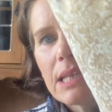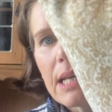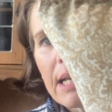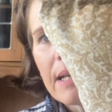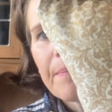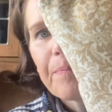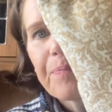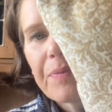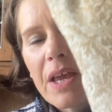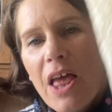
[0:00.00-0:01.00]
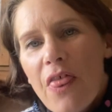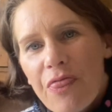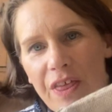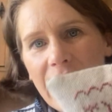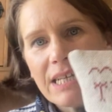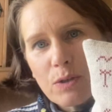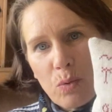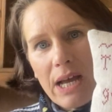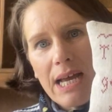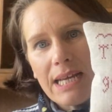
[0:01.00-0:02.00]
there. That is
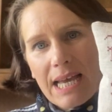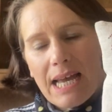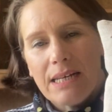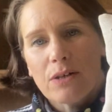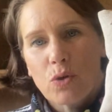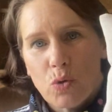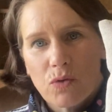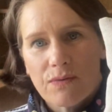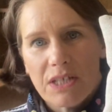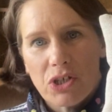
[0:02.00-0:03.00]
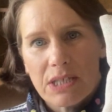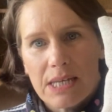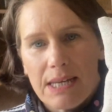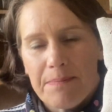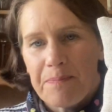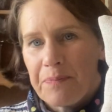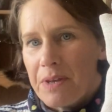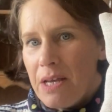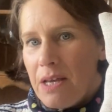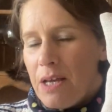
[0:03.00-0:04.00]
where, again, 1/4 inch seam,
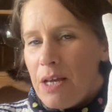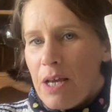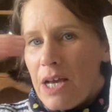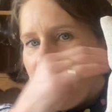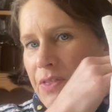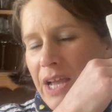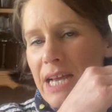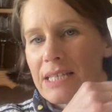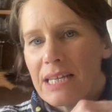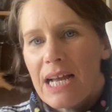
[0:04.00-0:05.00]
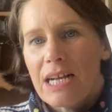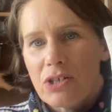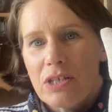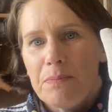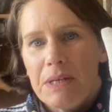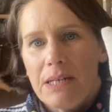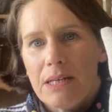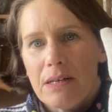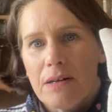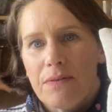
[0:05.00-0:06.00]
and there hasn't actually been
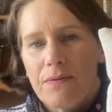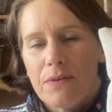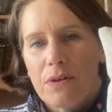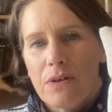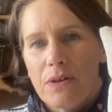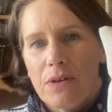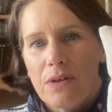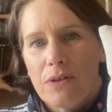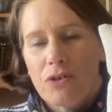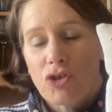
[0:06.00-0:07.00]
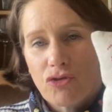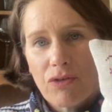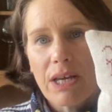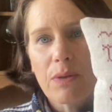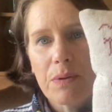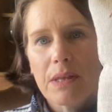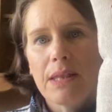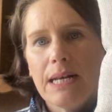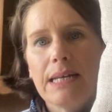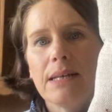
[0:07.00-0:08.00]
enough strength within
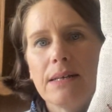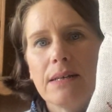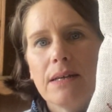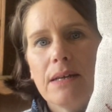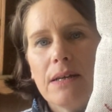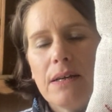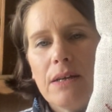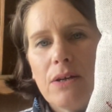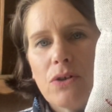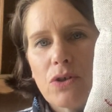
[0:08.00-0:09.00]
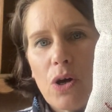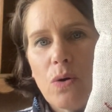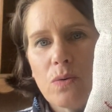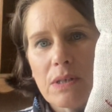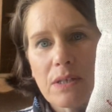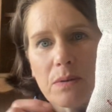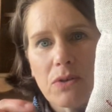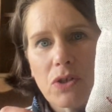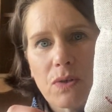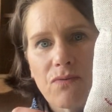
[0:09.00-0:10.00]
the linen to hold it, so it's
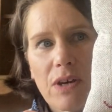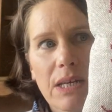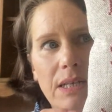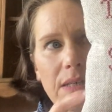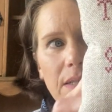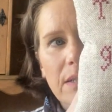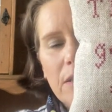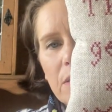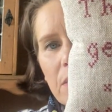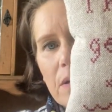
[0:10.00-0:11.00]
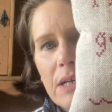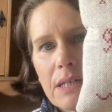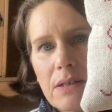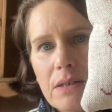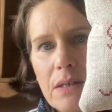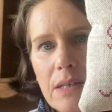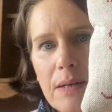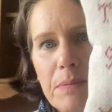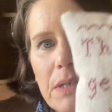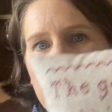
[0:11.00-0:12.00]
just frayed. So I had to sew
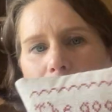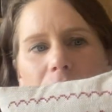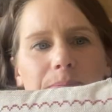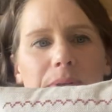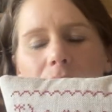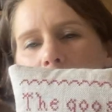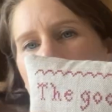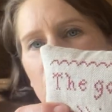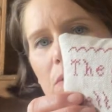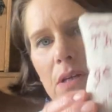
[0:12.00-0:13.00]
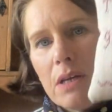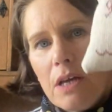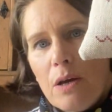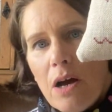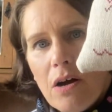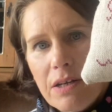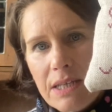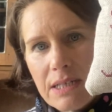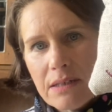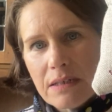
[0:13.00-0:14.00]
that bit up, but you know, hide
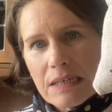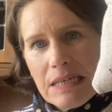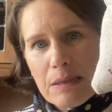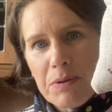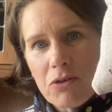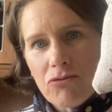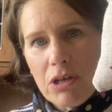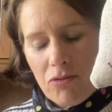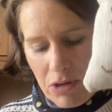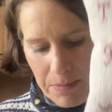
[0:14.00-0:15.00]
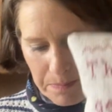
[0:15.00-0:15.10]
that underneath a bit of greenery.